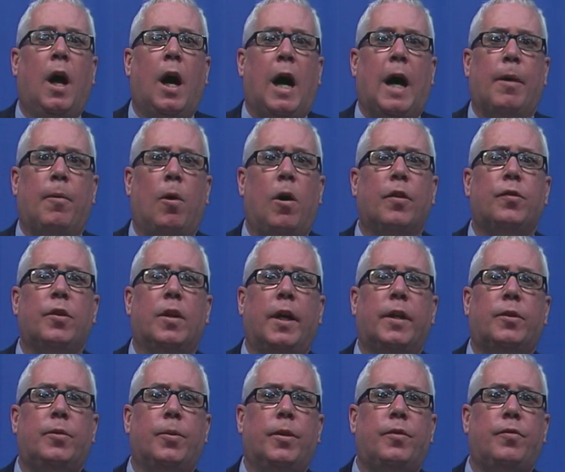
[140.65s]
I'd also
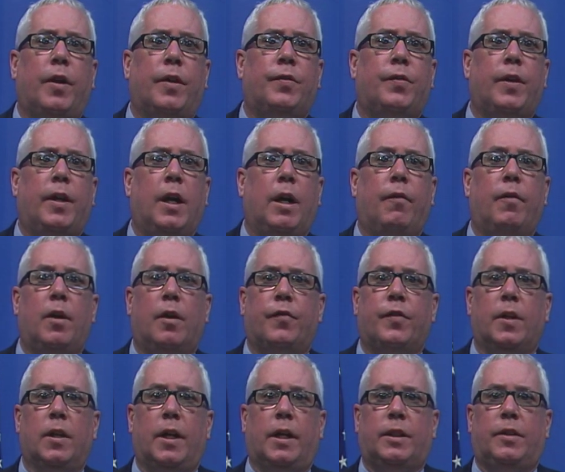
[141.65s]
like to address the area
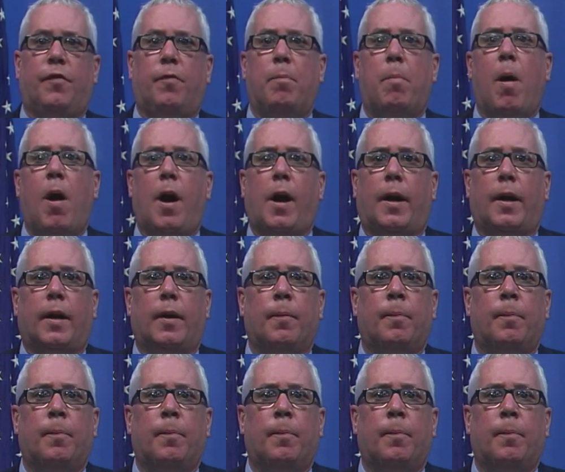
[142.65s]
of collective bargaining.